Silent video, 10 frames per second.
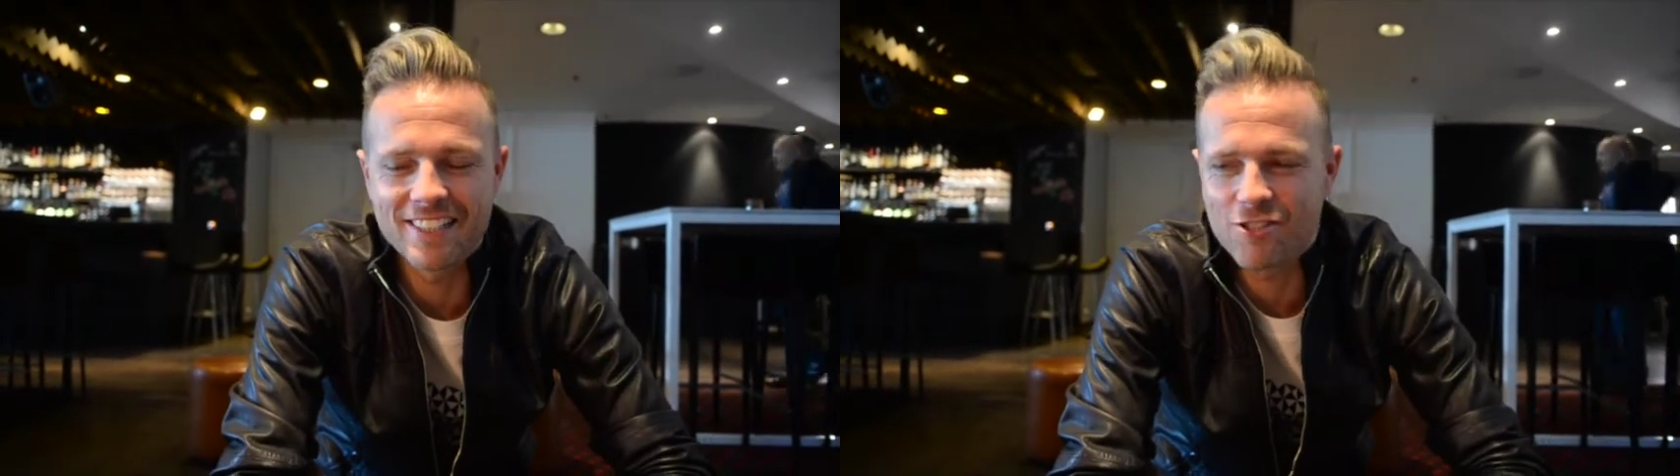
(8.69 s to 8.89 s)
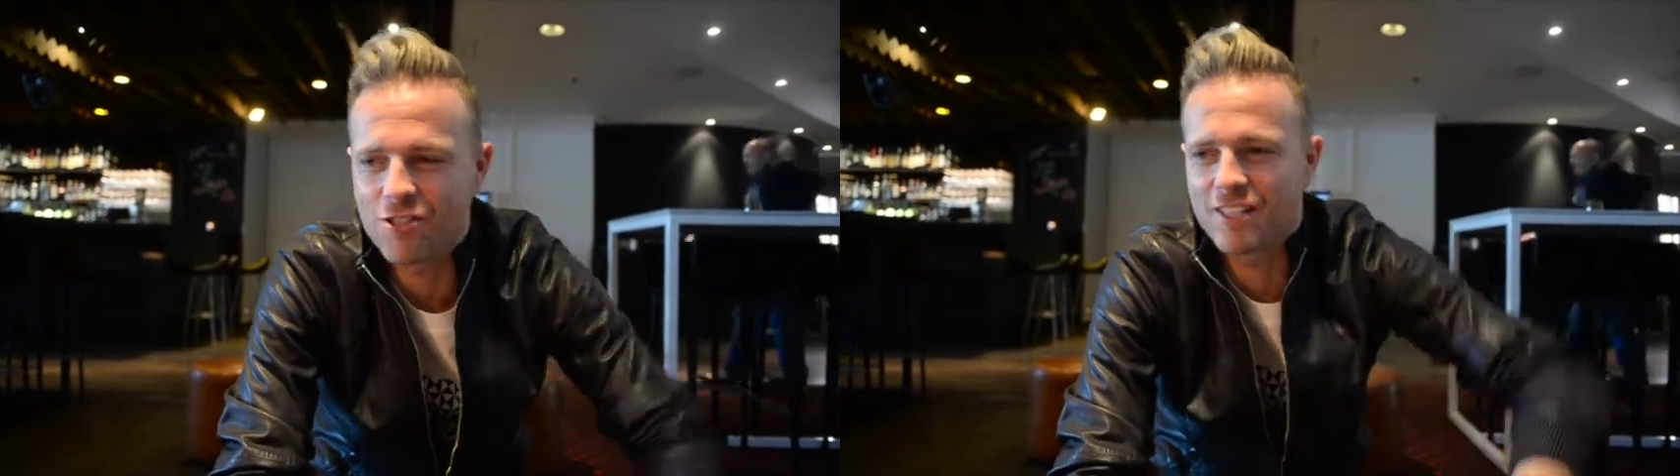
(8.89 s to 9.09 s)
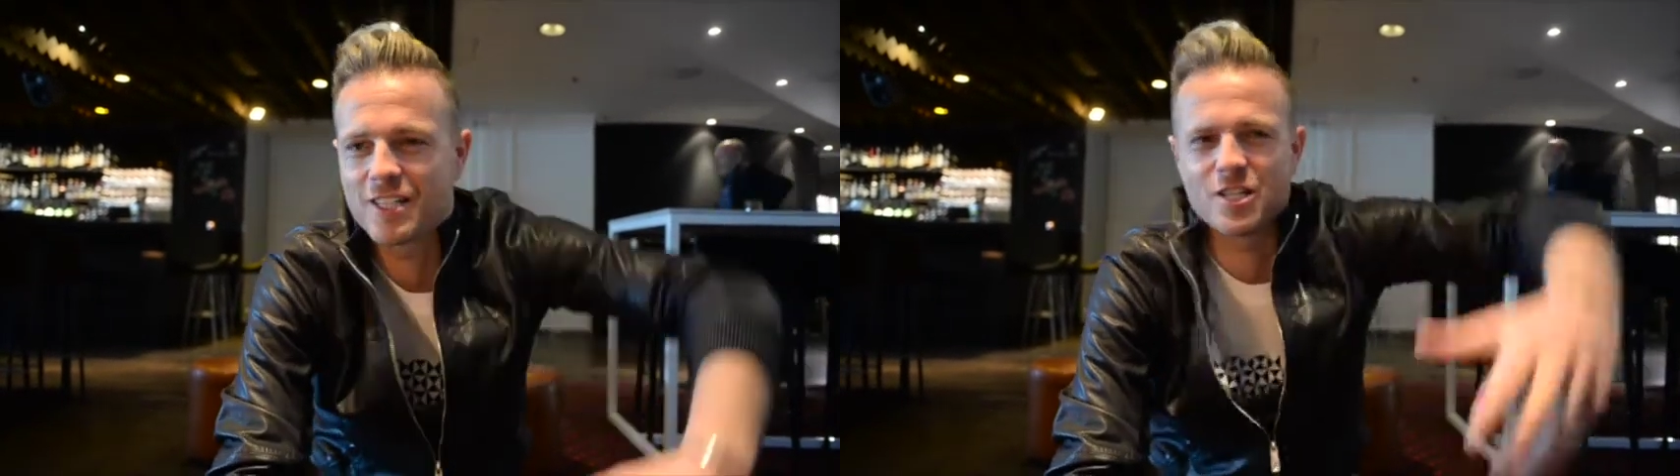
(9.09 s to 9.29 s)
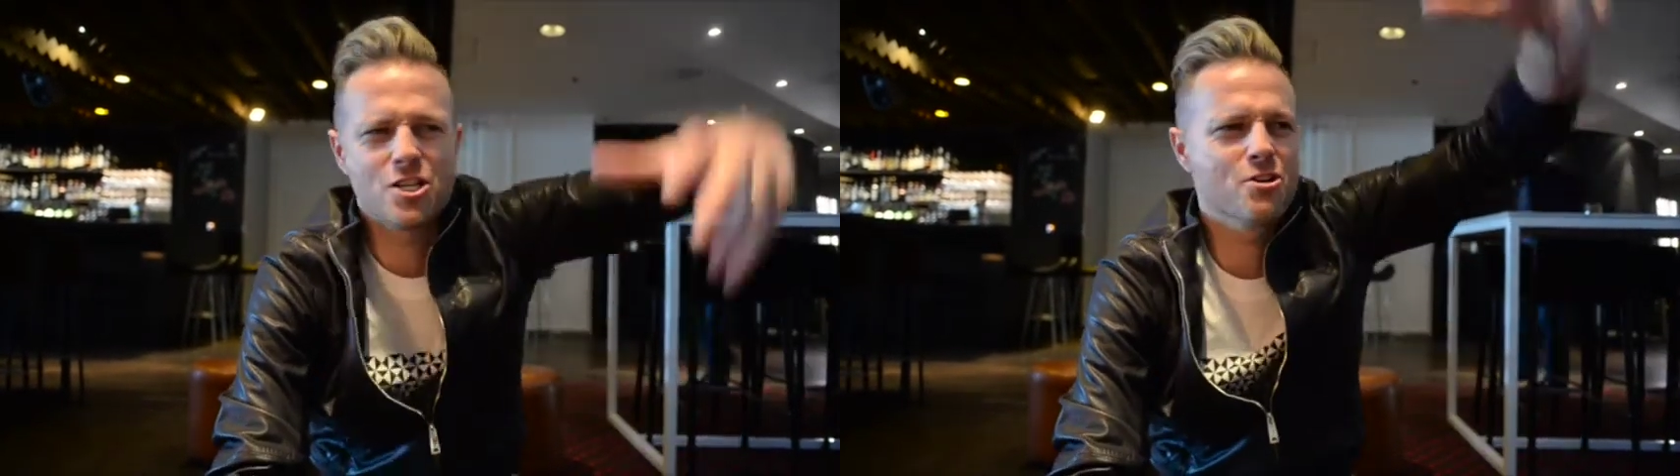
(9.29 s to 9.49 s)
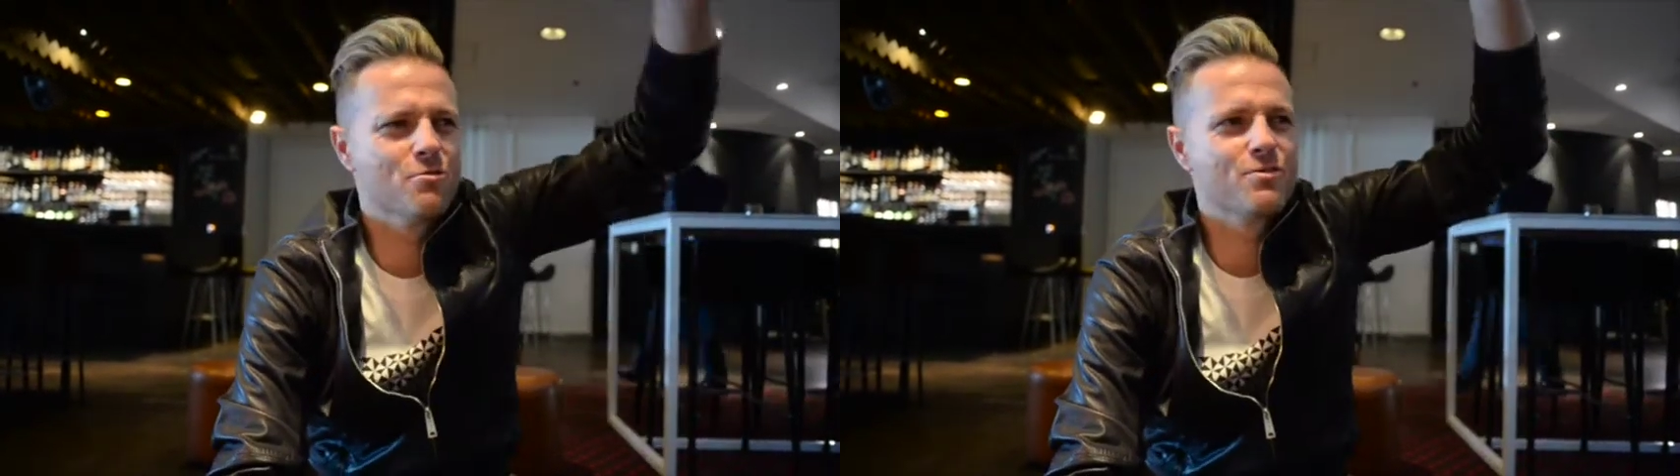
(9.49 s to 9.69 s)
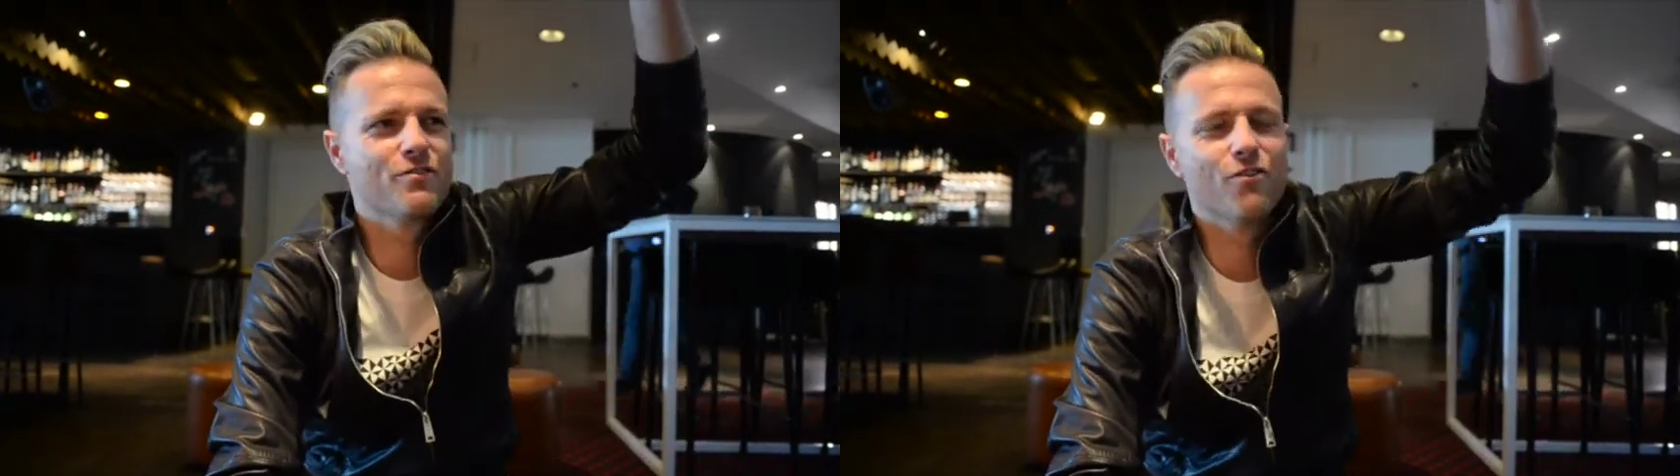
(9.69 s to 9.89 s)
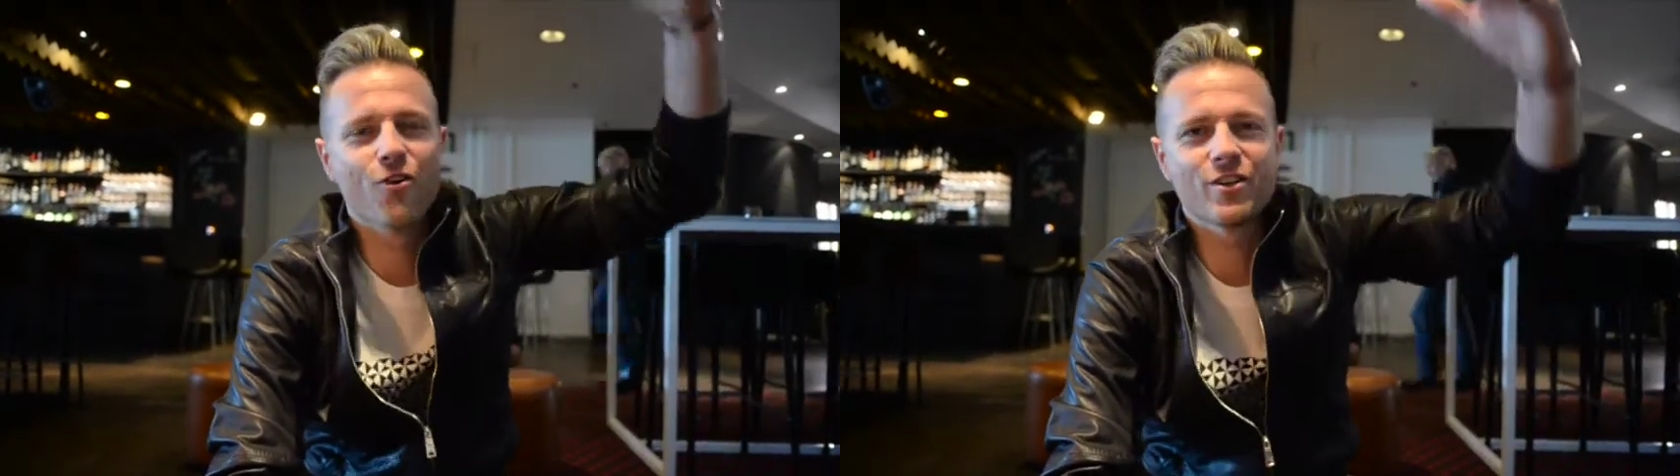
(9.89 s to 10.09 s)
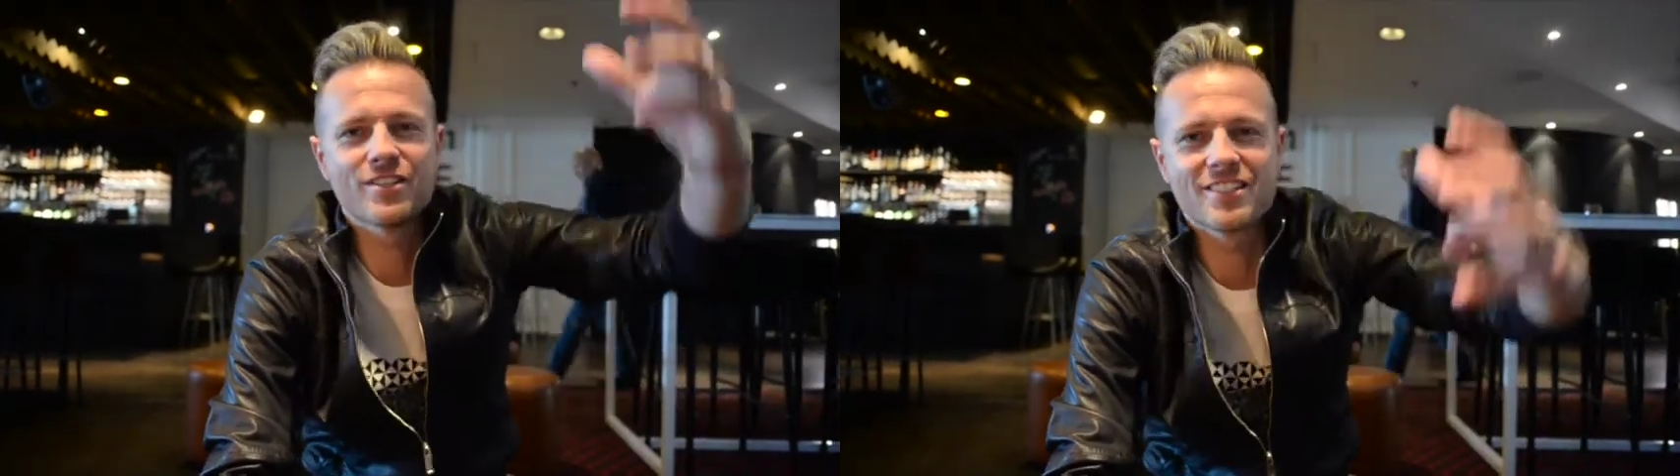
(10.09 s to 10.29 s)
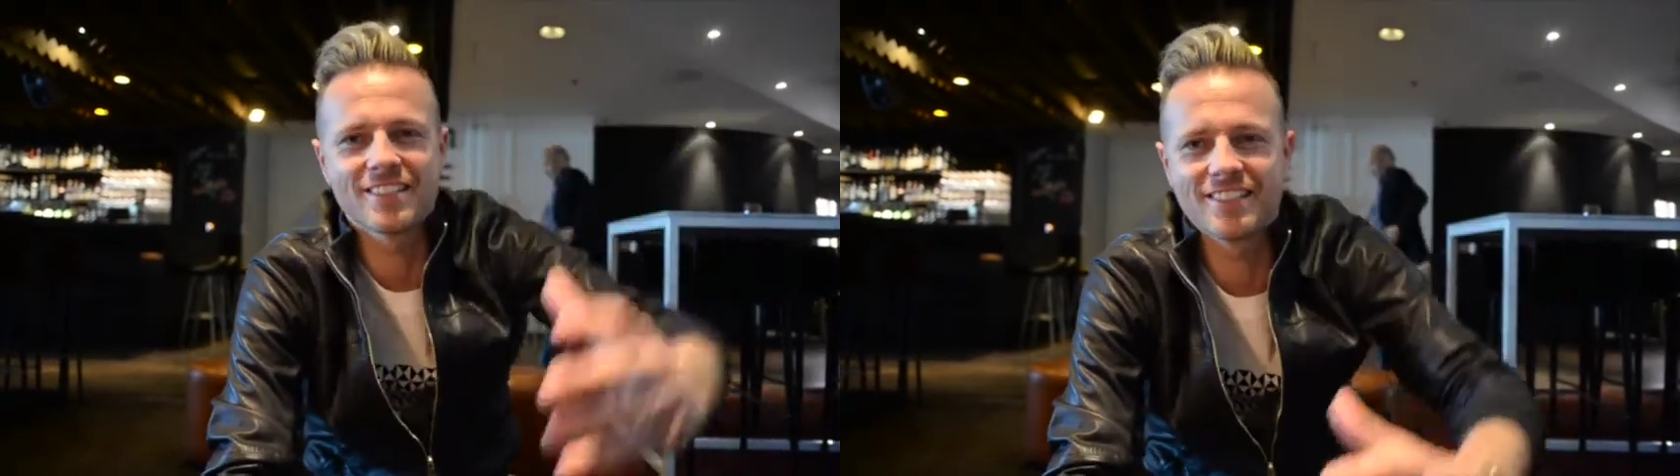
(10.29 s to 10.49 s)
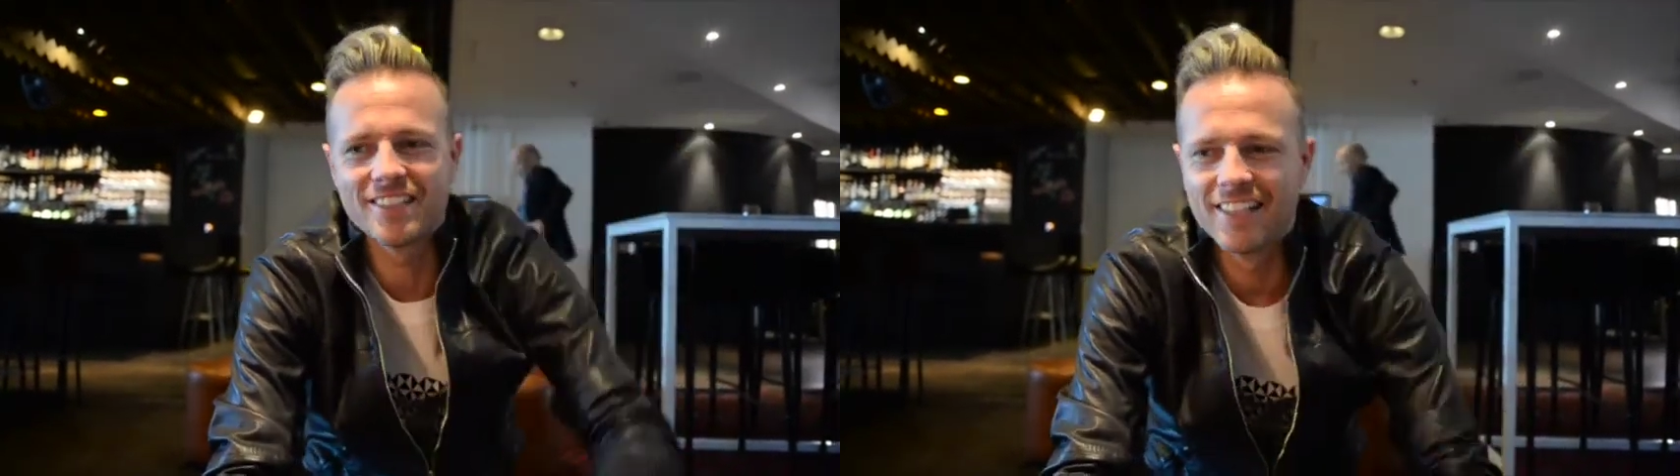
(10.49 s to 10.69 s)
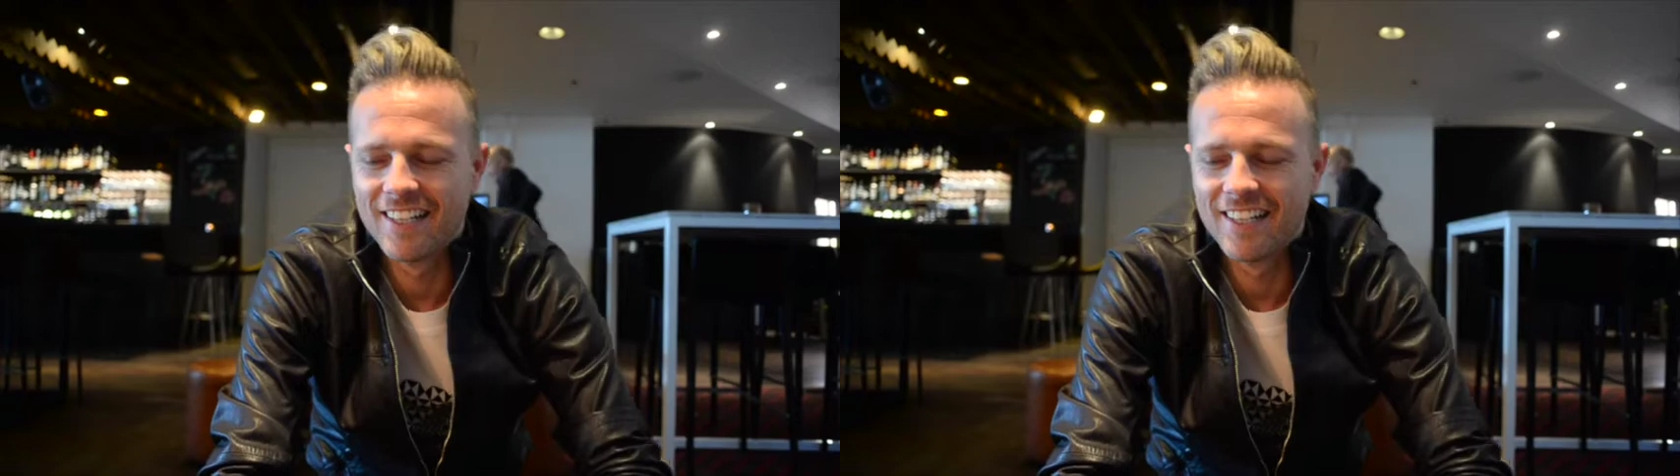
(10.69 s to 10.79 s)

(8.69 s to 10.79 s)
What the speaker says: and just had this huge voice, every